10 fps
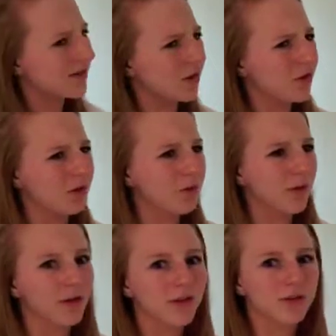the hardest
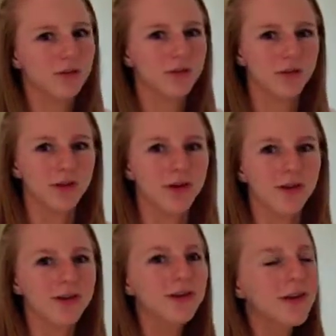part, this isn't really
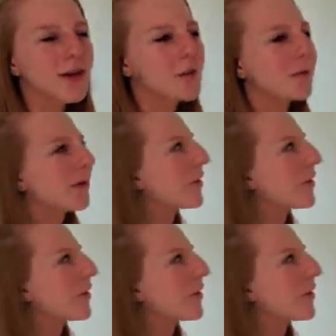hard, but